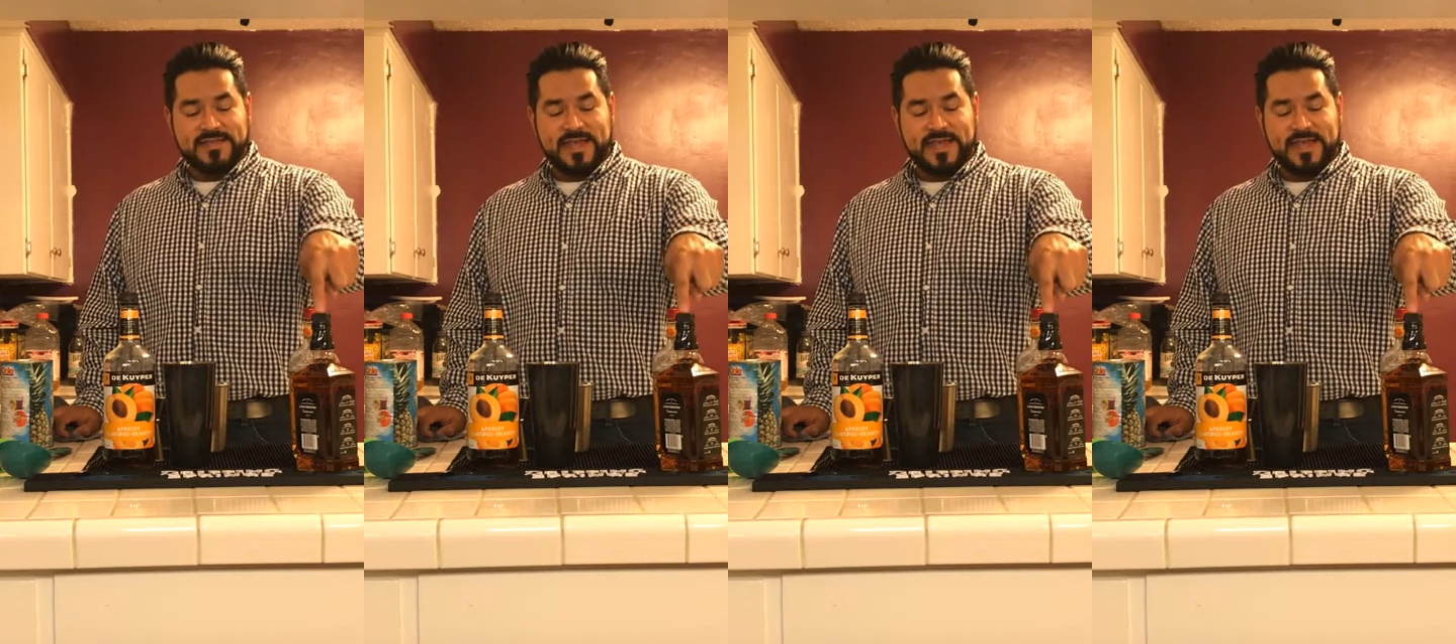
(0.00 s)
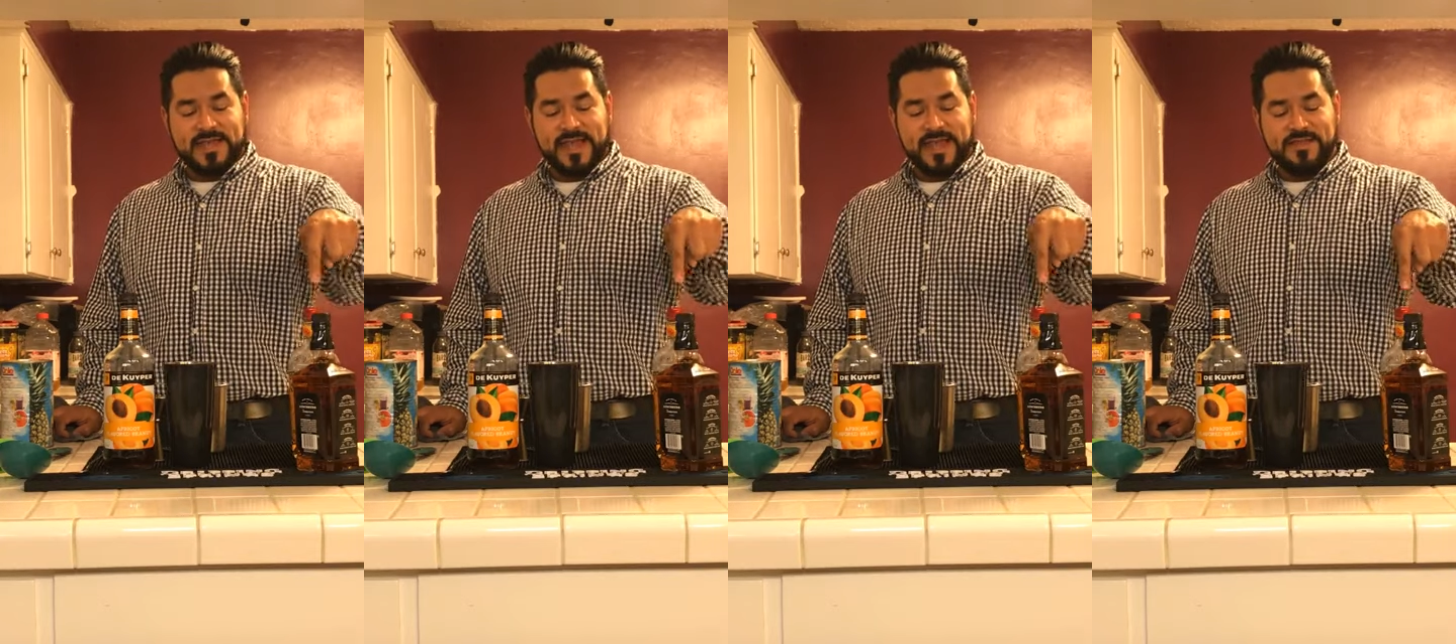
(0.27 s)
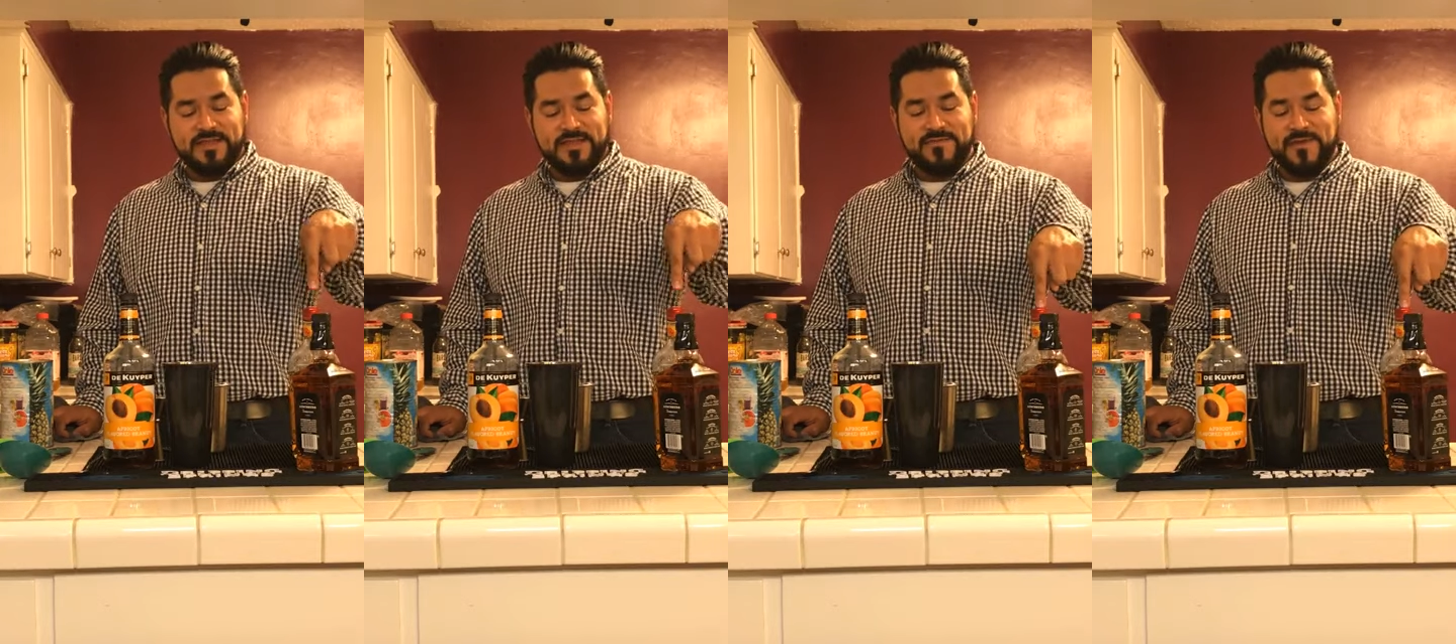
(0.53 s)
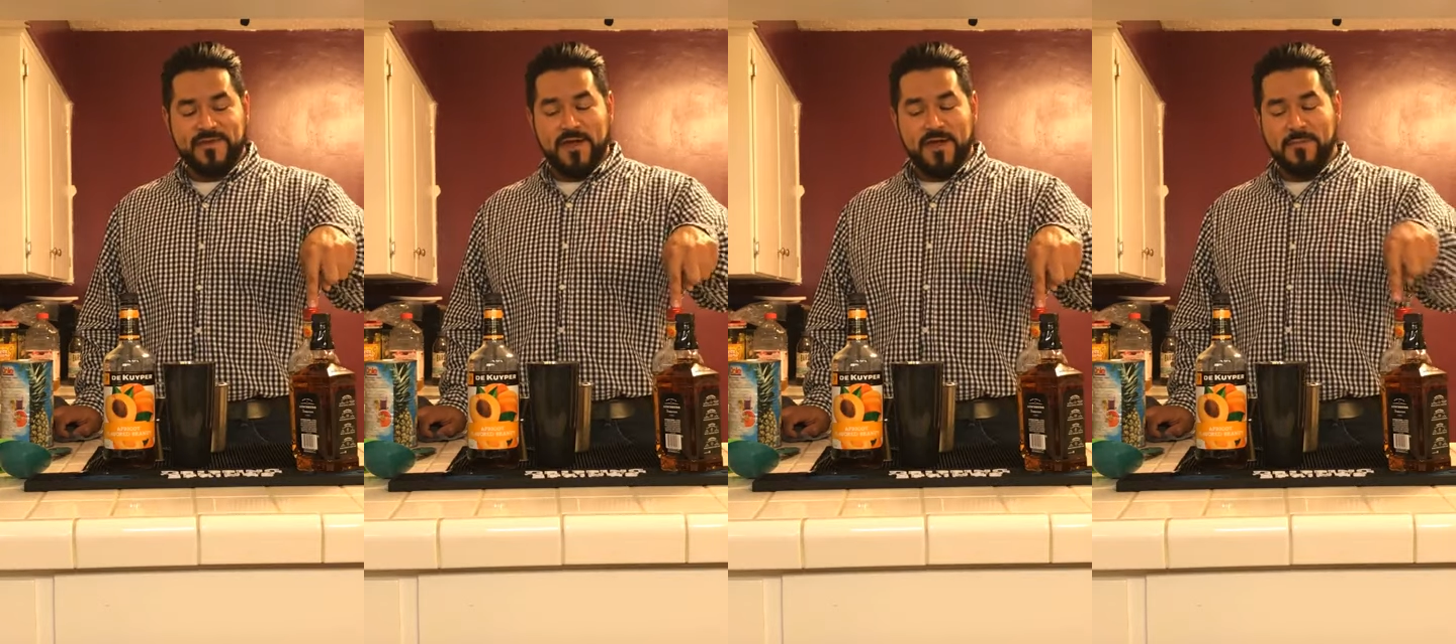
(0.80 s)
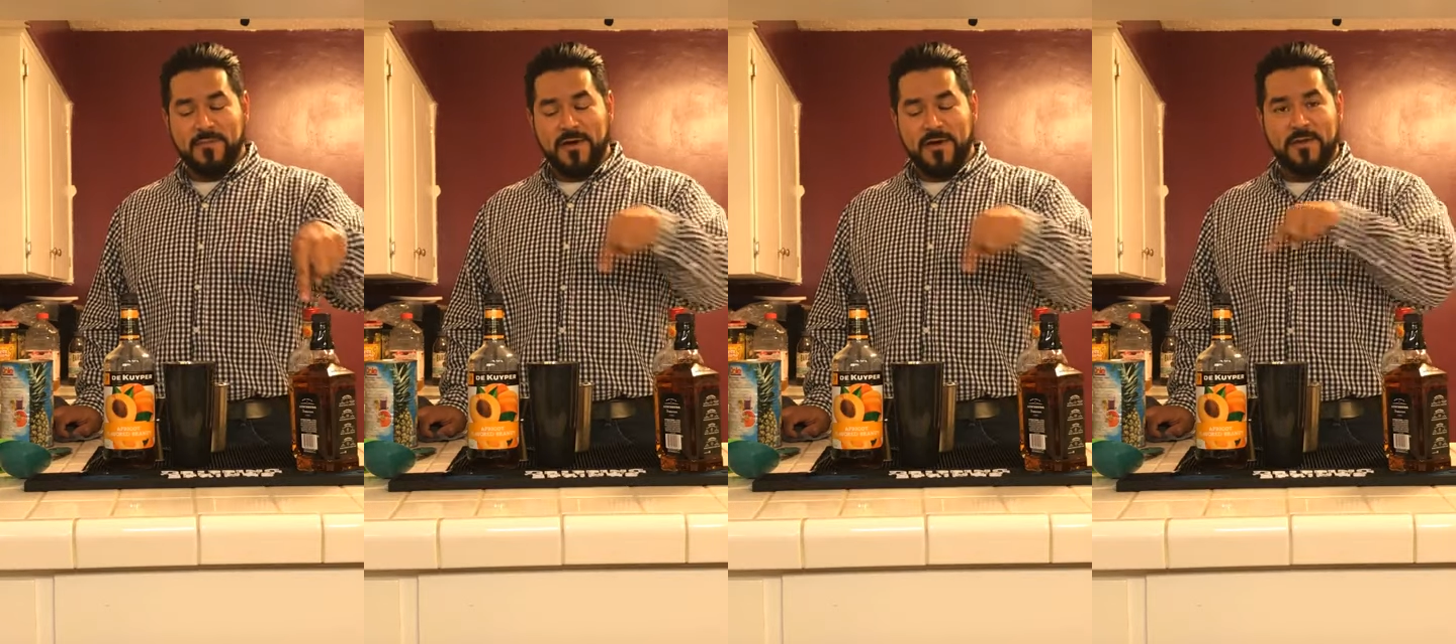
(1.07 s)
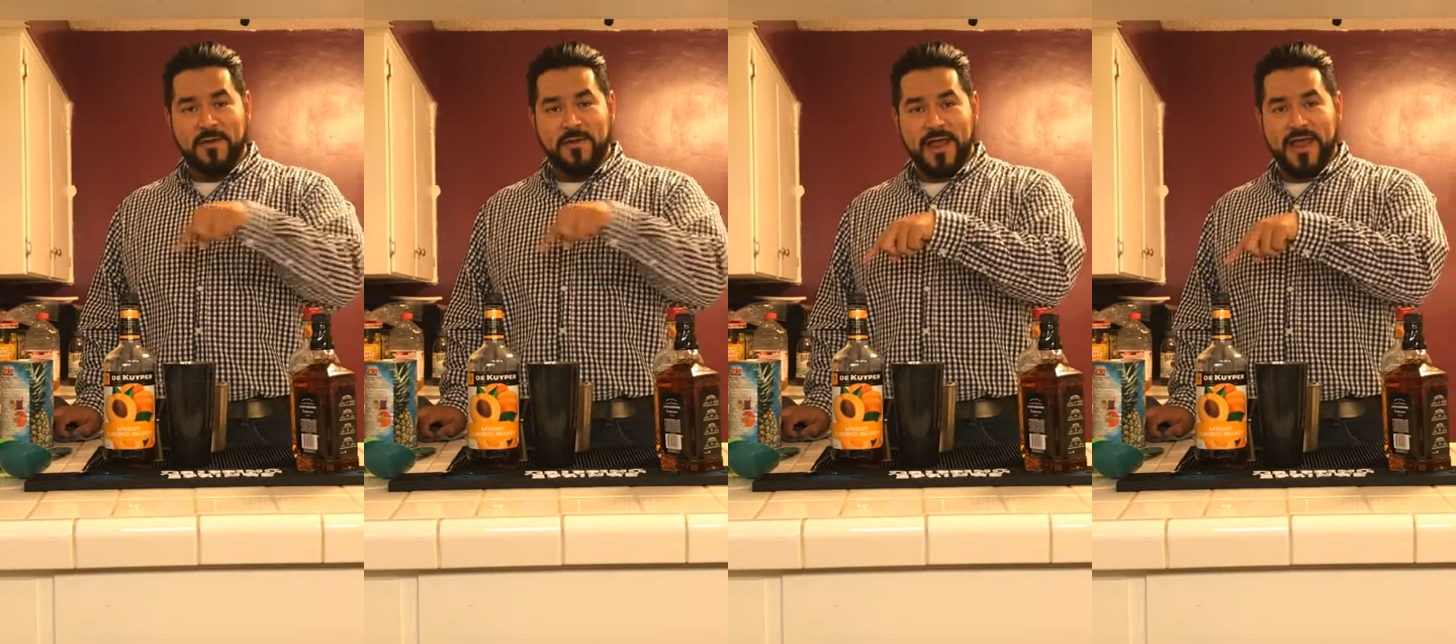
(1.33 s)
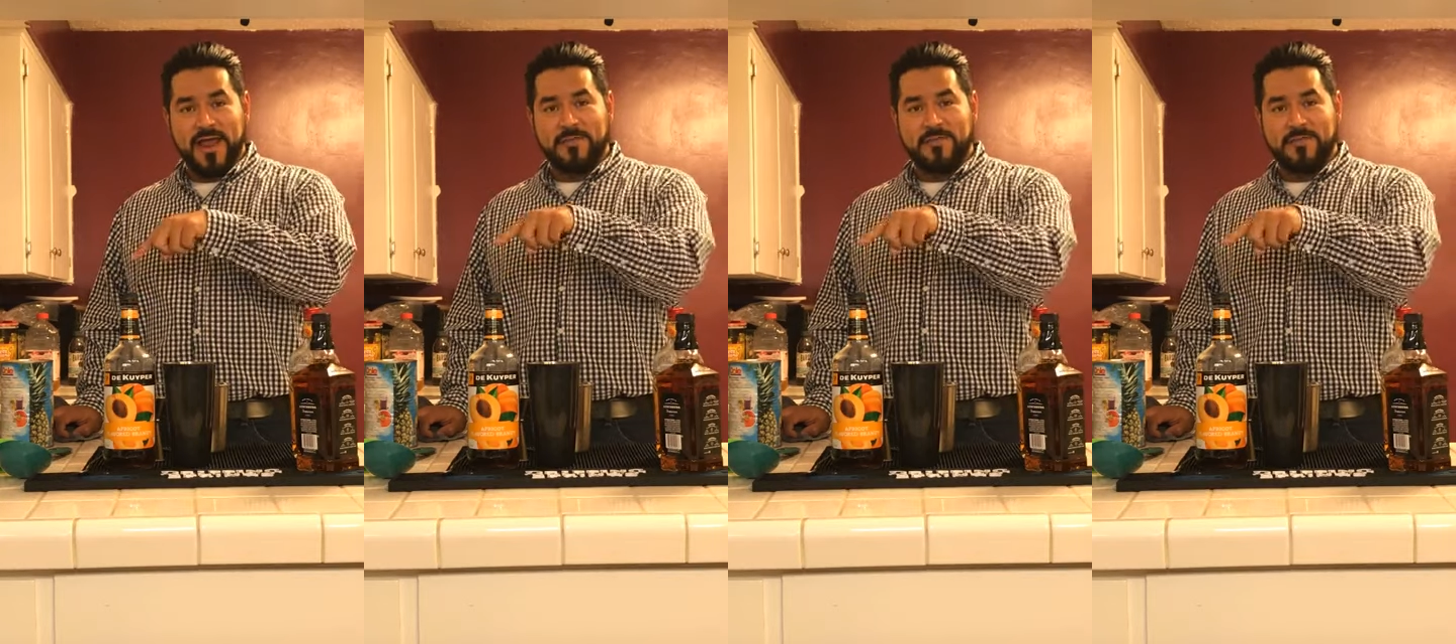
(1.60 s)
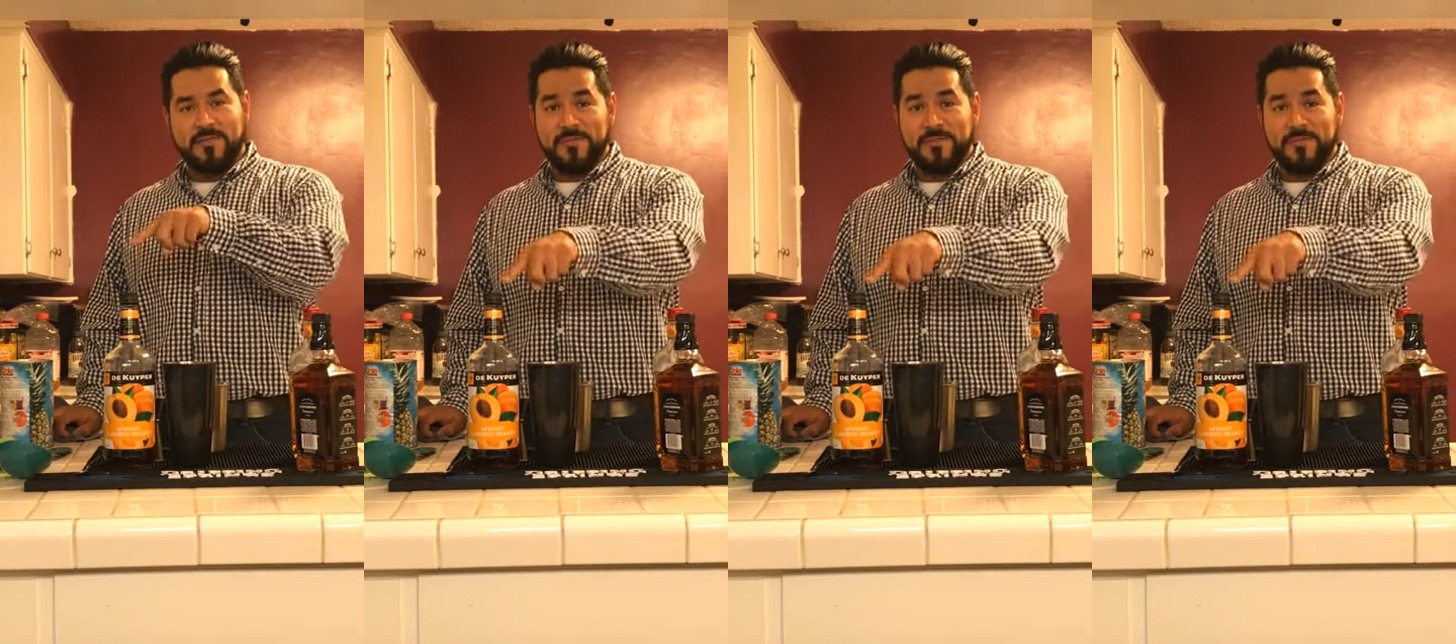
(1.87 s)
Jack Daniels Fireball Pineapple and